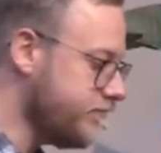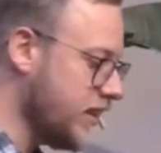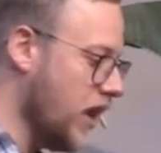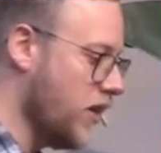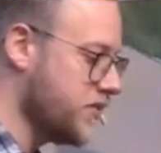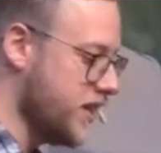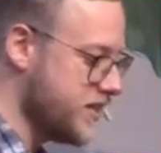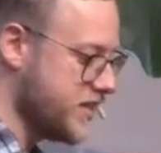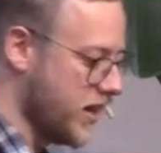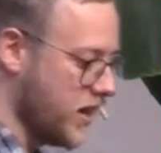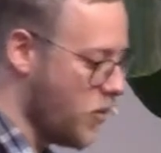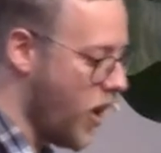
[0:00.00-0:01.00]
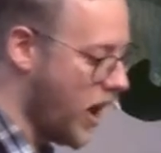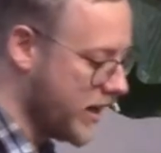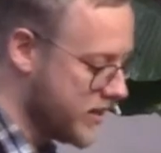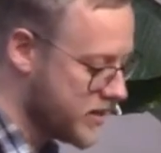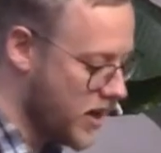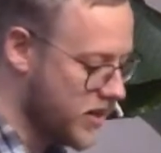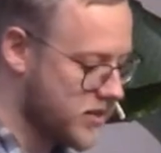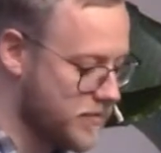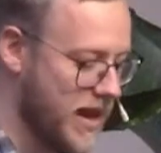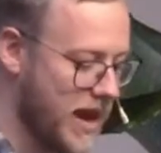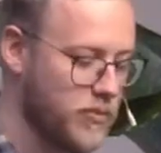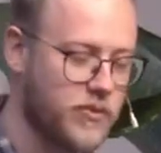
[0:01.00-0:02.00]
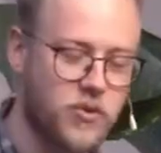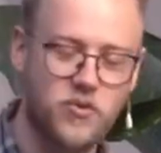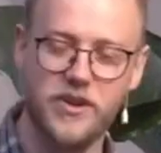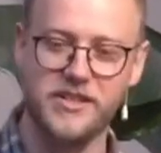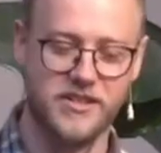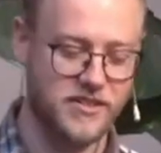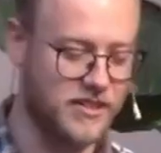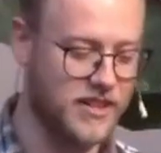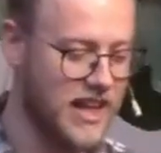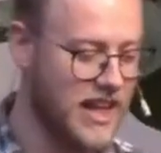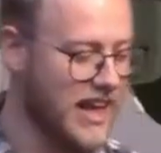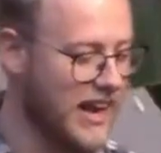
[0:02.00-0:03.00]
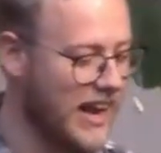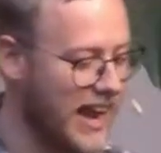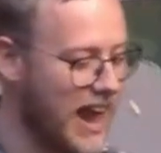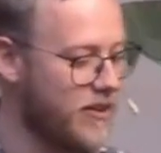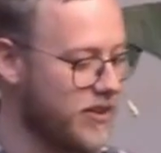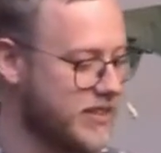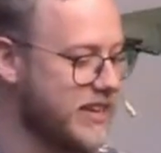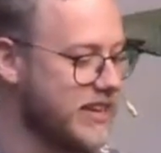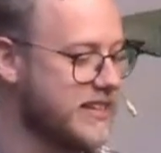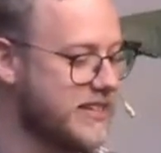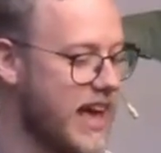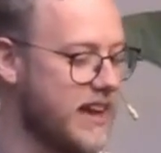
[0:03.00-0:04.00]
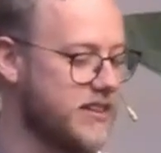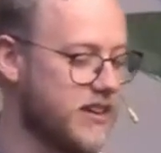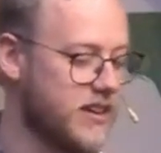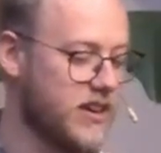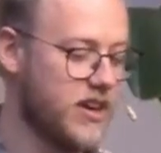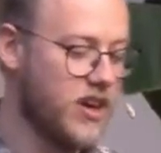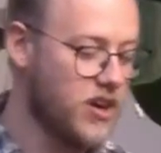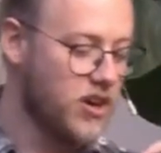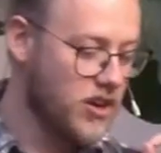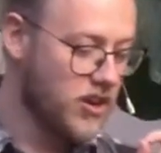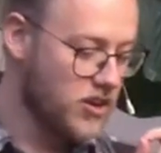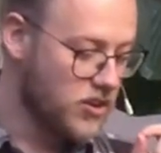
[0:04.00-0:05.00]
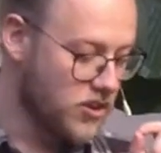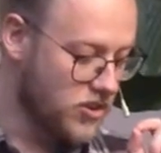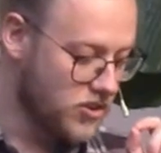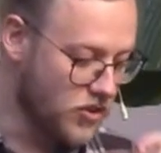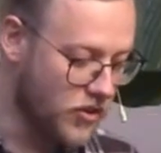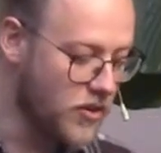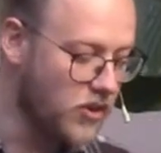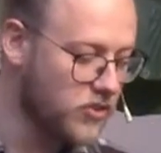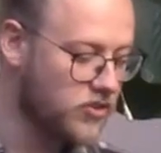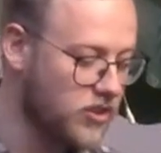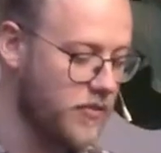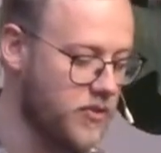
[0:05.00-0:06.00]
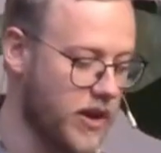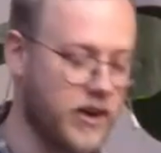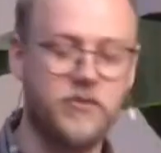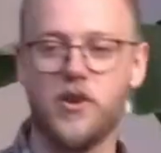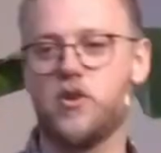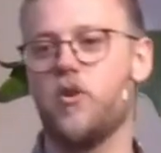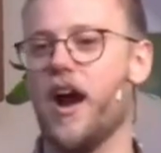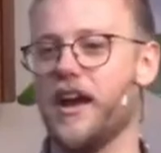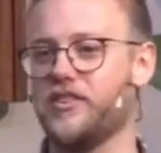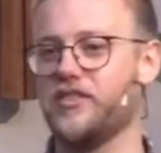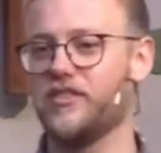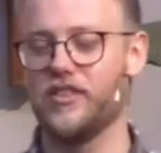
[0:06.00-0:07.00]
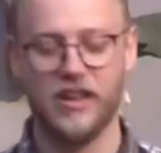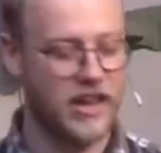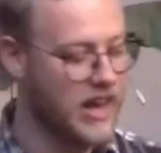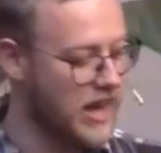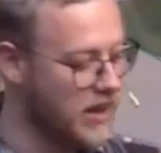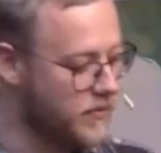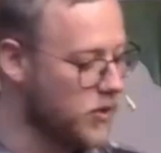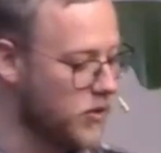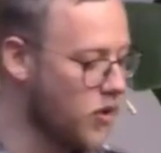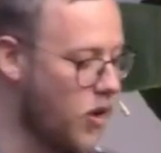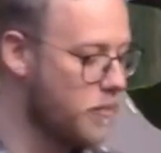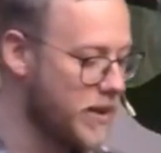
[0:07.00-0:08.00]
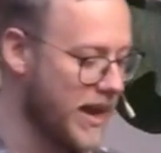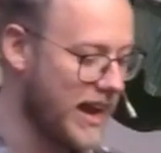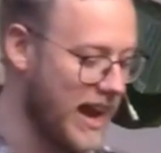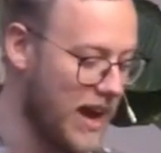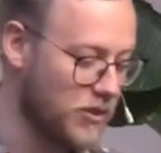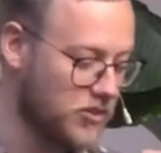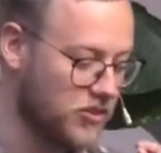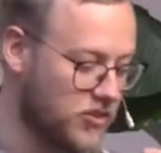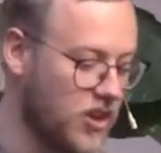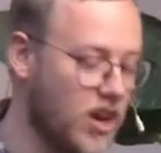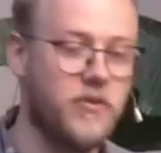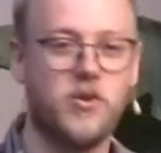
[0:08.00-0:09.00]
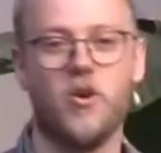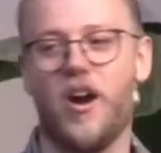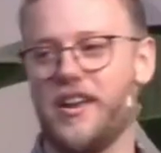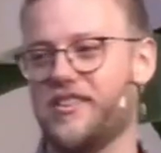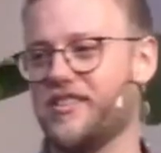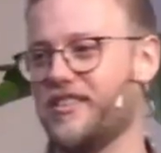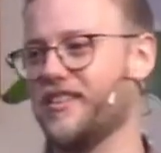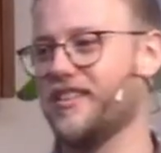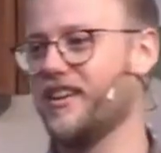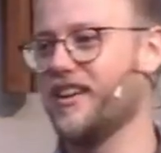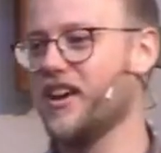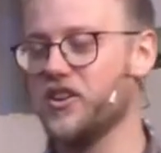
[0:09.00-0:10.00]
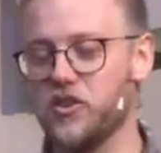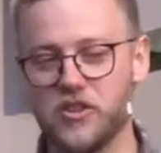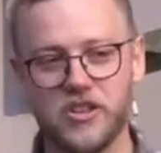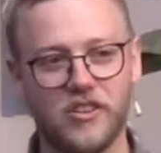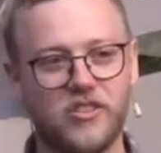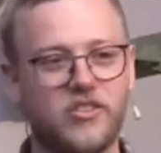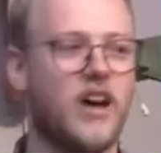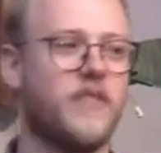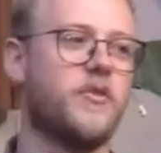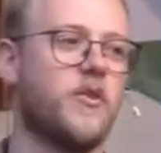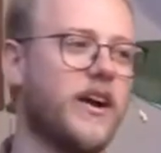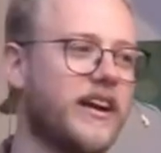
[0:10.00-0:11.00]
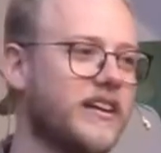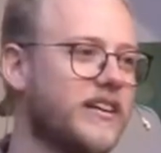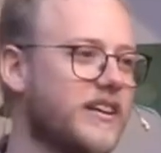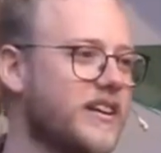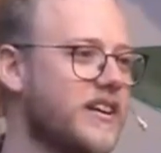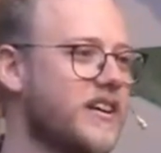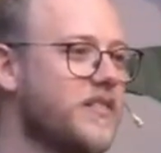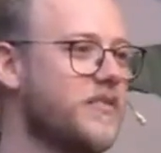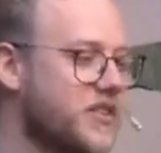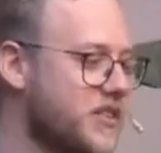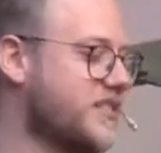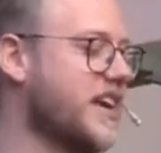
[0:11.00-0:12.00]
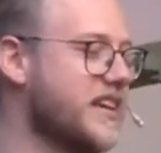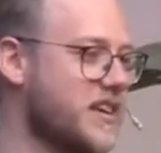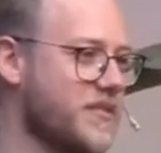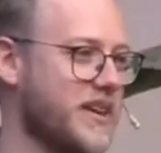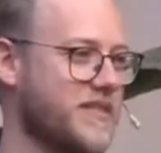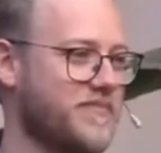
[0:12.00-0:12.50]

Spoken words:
After listening a while, he turned to me and with crystal clarity, he said, "You're not suffering for Christ if you're not being allowed to serve Christ. You're just suffering for the sake of it."